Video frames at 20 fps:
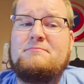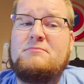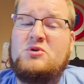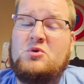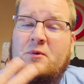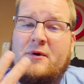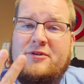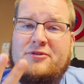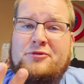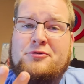
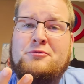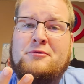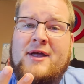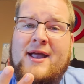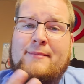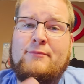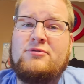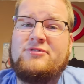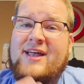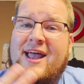between two
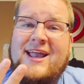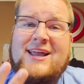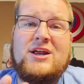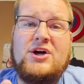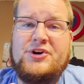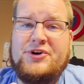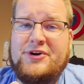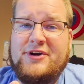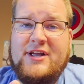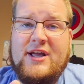cameras,
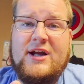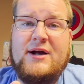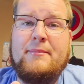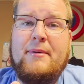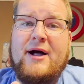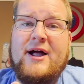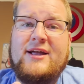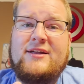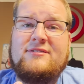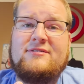800
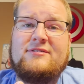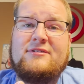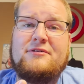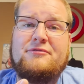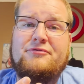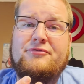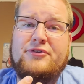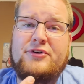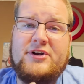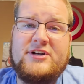gigabytes
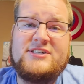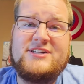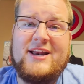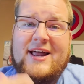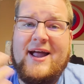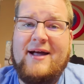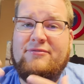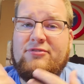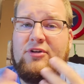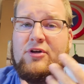of footage that I
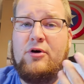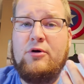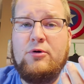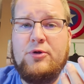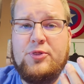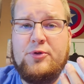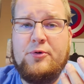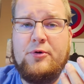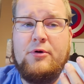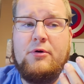have to go
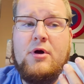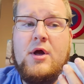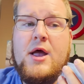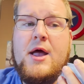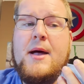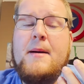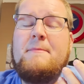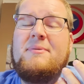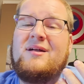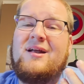through,
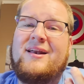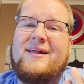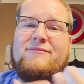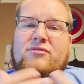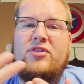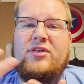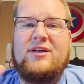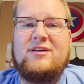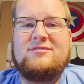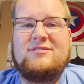but not
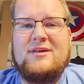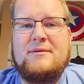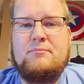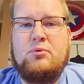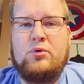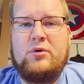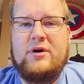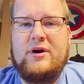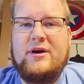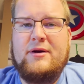everything is
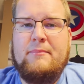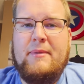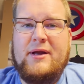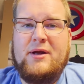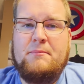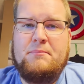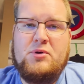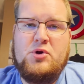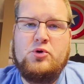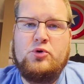imported into my
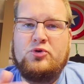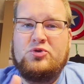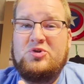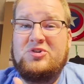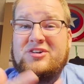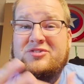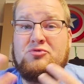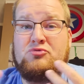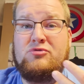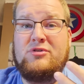computer, so it
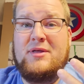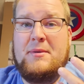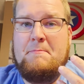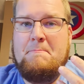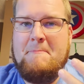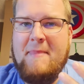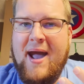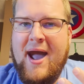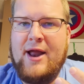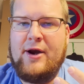doesn't really
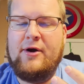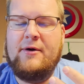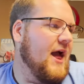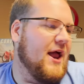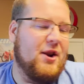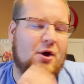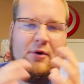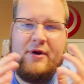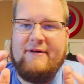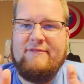matter.
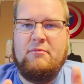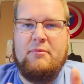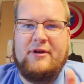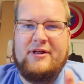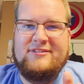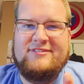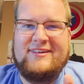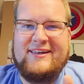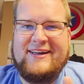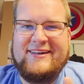I know what
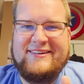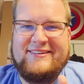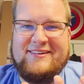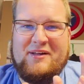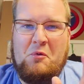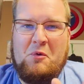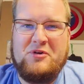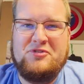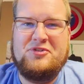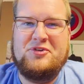everybody's saying is
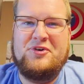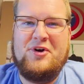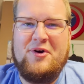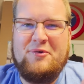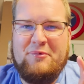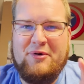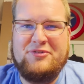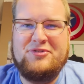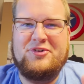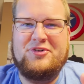that, where's the
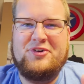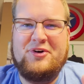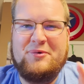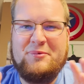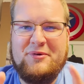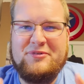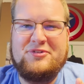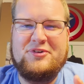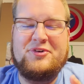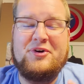drone? Where's the drone?
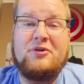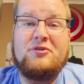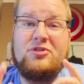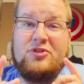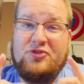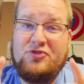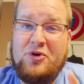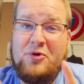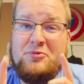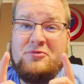Where's the drone?
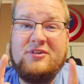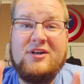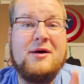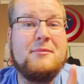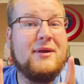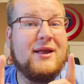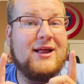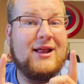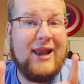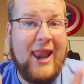The drone's
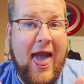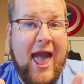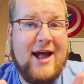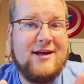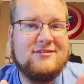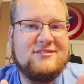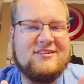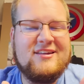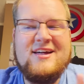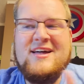coming
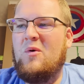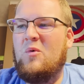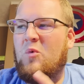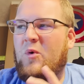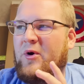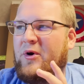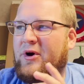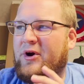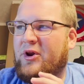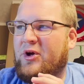last.
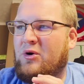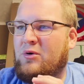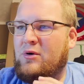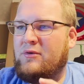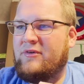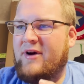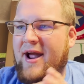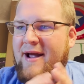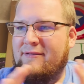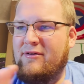We're gonna go
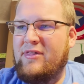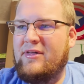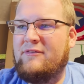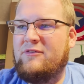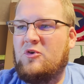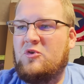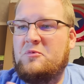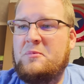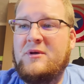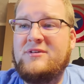over everything
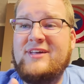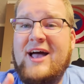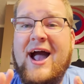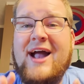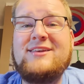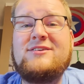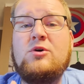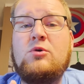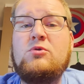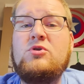first because
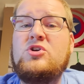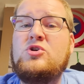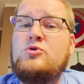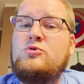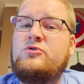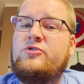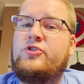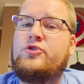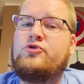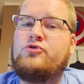I don't
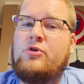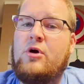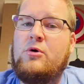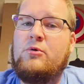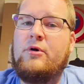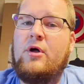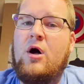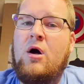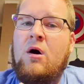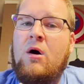use the
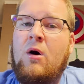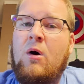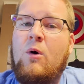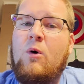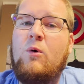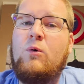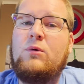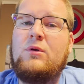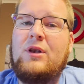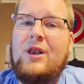drone a
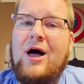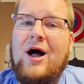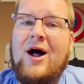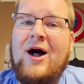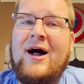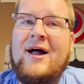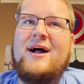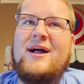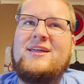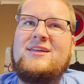whole
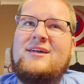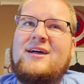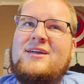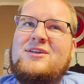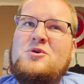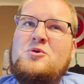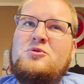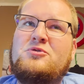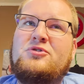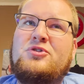lot. I
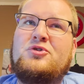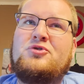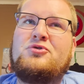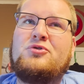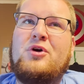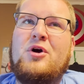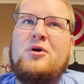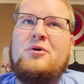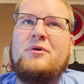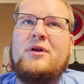use the
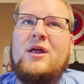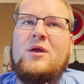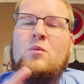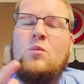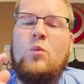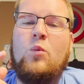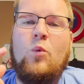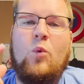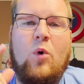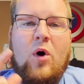drone
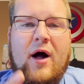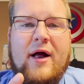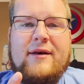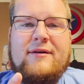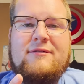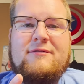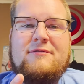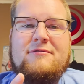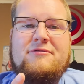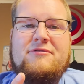in
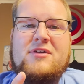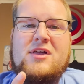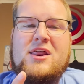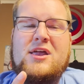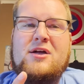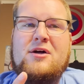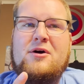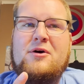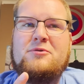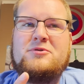one
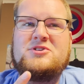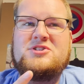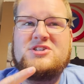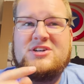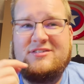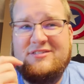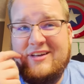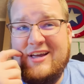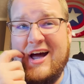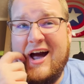video,
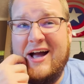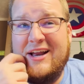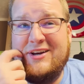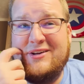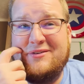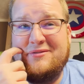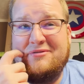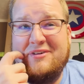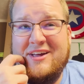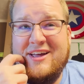just kind
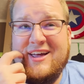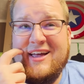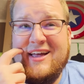of